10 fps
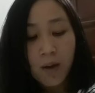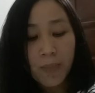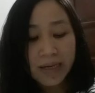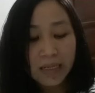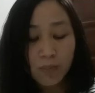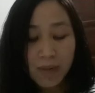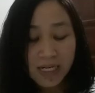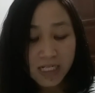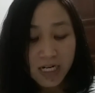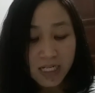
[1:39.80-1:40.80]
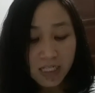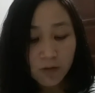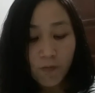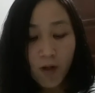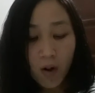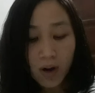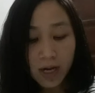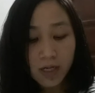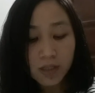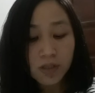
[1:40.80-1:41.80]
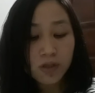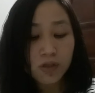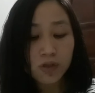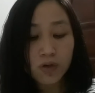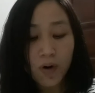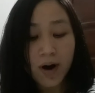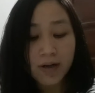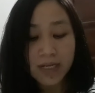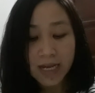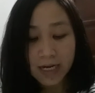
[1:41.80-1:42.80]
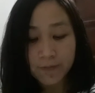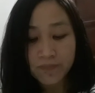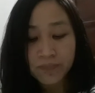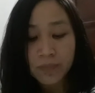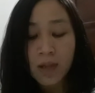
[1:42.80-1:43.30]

making mistakes, failing, try again.